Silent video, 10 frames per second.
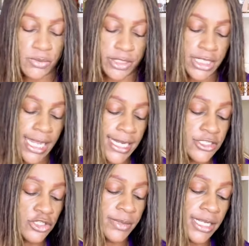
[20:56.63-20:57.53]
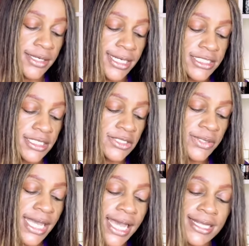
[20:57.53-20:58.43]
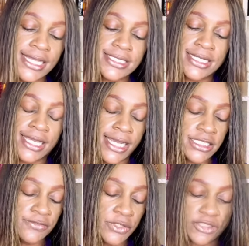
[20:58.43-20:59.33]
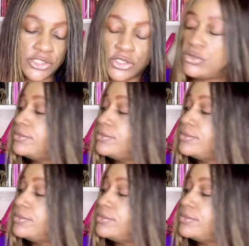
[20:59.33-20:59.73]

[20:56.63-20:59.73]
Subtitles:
want to add to my collection. So yeah, that's it, guys, for the Jo